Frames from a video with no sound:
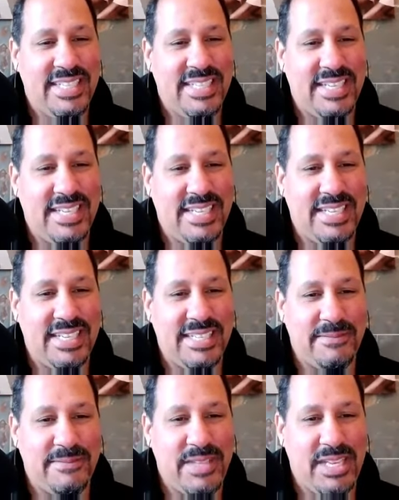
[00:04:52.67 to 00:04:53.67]

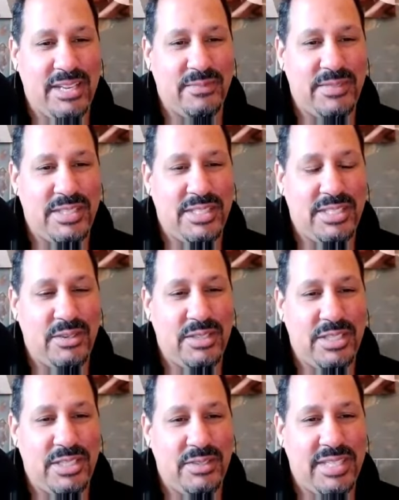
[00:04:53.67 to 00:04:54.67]
doing
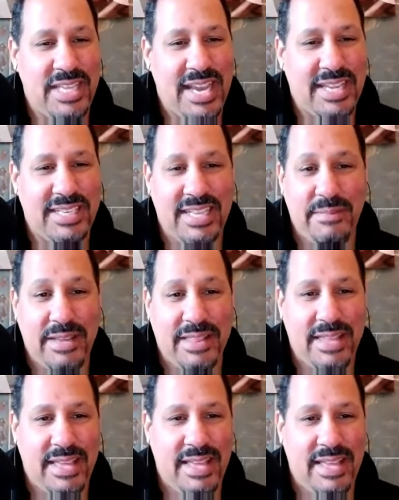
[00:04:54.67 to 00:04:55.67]
the academic
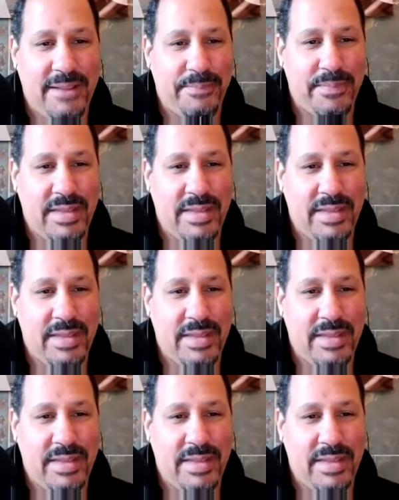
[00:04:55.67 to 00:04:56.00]
thing.